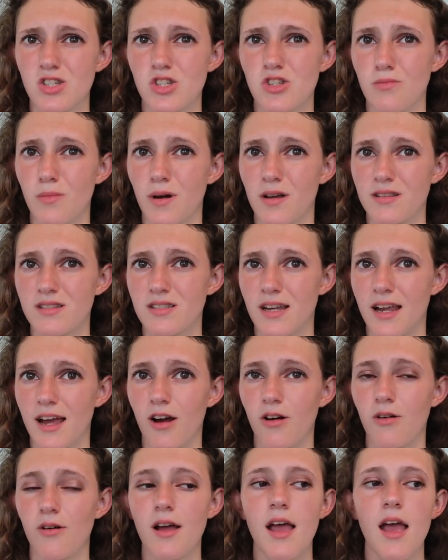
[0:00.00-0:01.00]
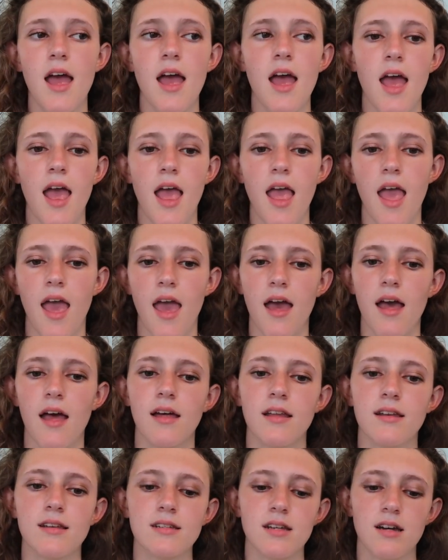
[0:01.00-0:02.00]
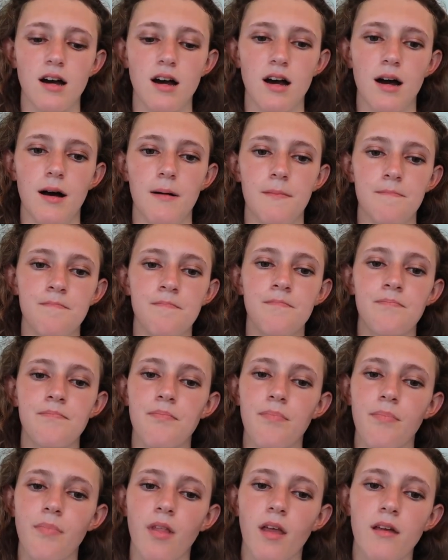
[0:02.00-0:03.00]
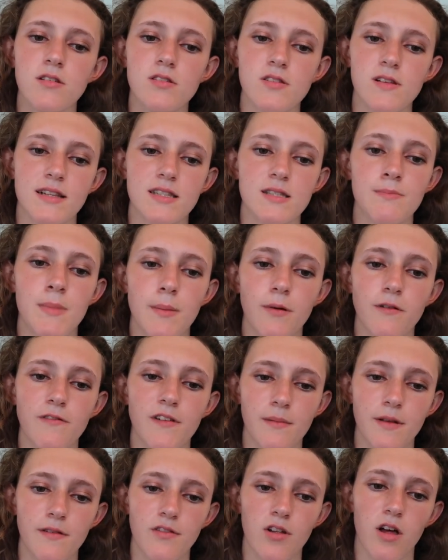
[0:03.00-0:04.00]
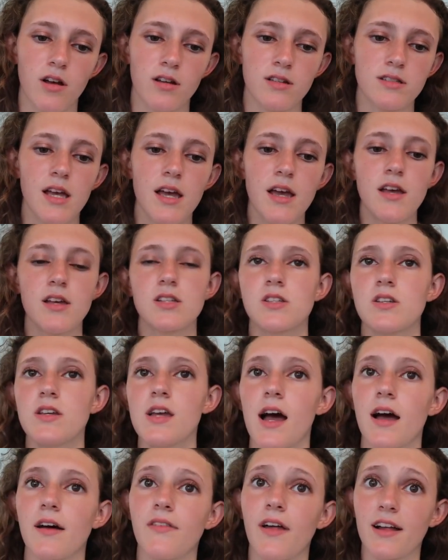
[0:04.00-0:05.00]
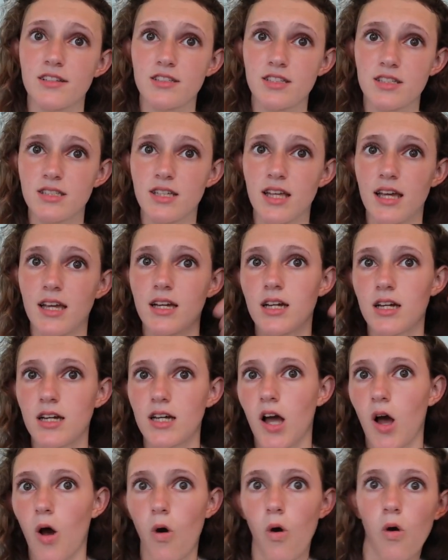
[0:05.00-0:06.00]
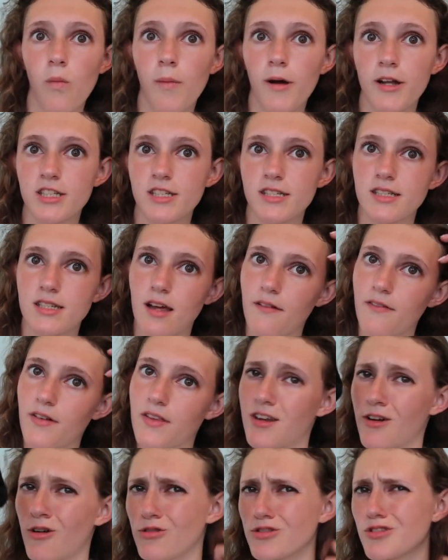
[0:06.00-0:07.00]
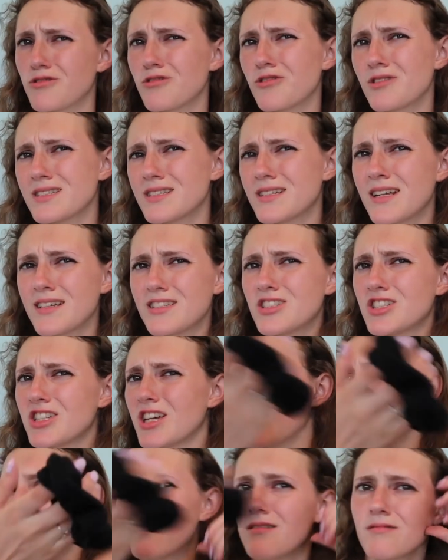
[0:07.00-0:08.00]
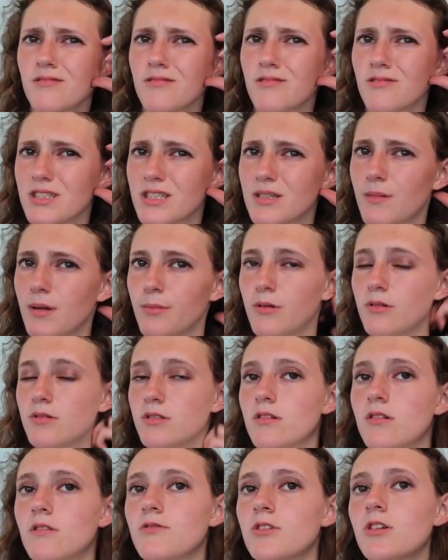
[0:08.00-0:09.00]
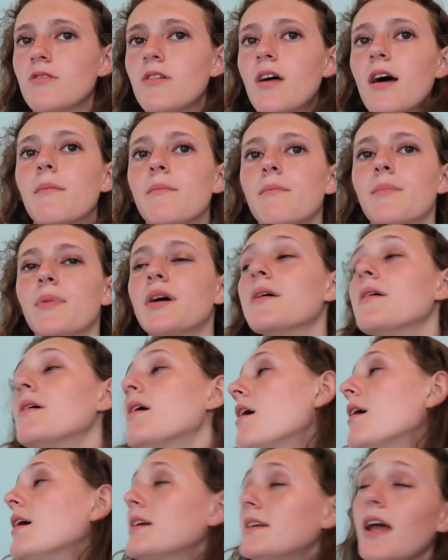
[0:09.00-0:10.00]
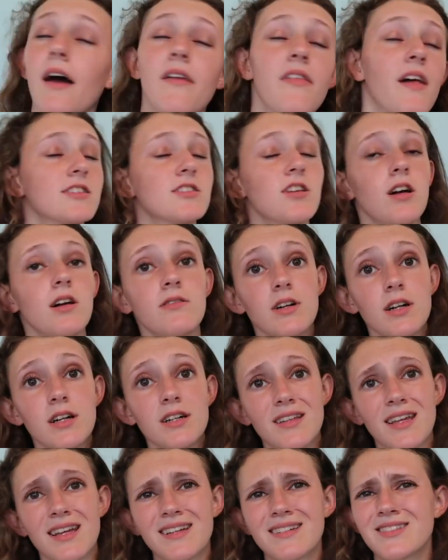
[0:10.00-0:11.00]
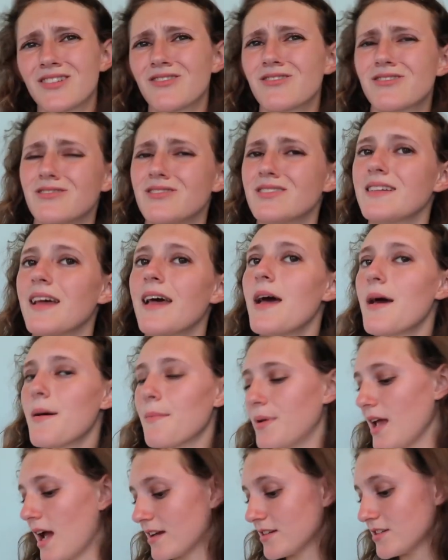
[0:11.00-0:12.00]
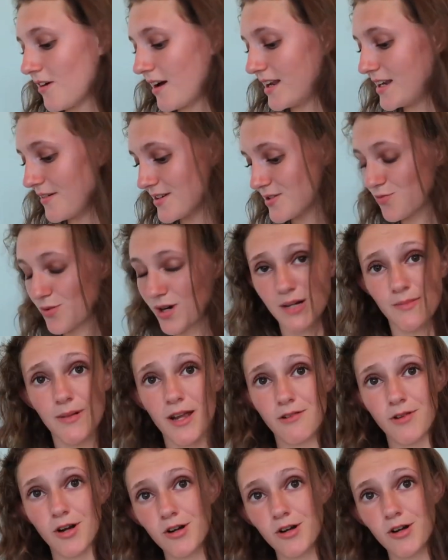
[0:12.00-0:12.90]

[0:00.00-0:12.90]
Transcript: two months now, and um, that's Maple Family Vlogs. So yeah, that's just like a whole bunch of stuff. And then also Kristen has a channel, Kristen Maple, don't know if you know that. But yeah, that's all of our like socials. But yeah, so anyways, we're gonna be